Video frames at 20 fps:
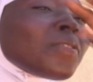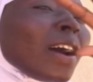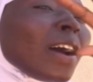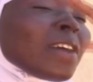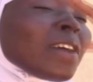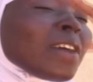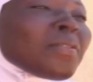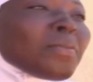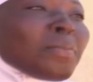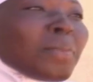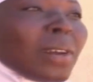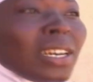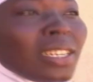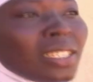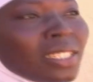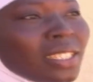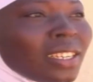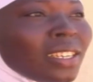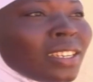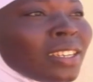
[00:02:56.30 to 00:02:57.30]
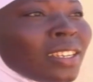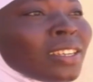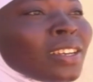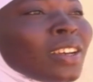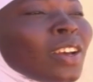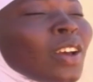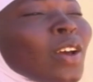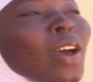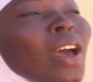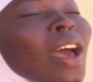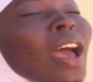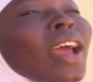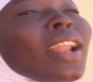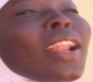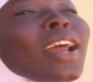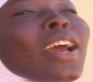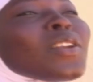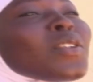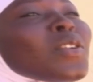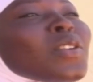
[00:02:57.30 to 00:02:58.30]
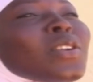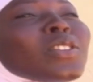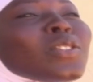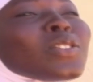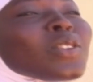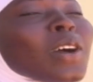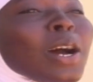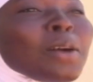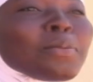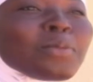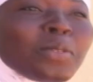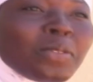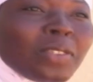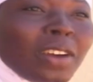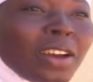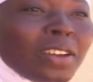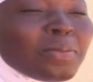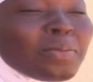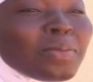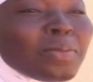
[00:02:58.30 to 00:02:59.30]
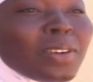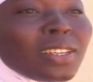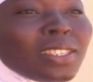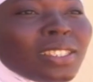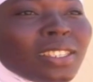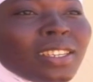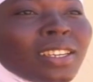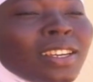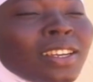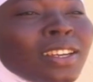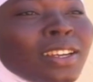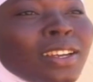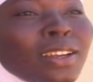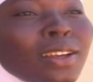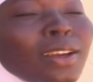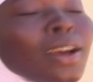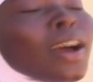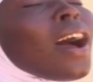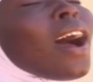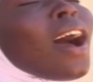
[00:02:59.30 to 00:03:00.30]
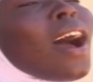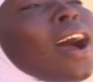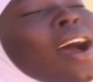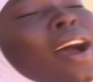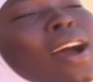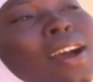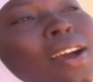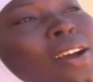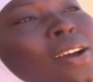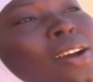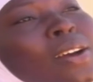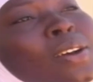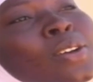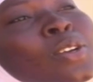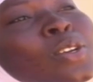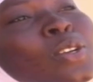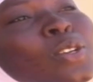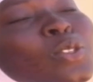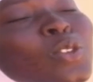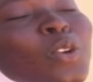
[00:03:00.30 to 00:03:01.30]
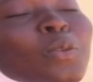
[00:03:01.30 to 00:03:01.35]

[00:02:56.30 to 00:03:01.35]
five months, and I know it's not up to five months. Aha.